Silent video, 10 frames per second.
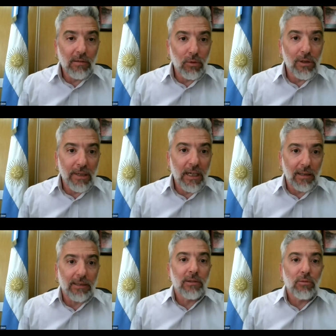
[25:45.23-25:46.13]
will be
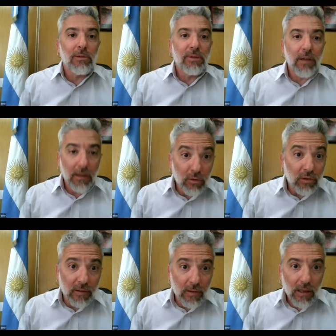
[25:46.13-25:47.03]
cut, will be
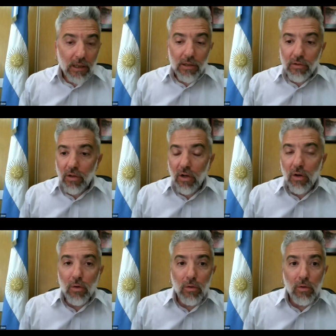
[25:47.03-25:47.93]
reduced.
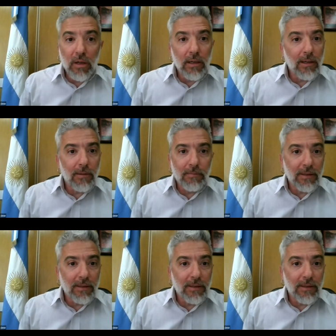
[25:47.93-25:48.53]
So uh,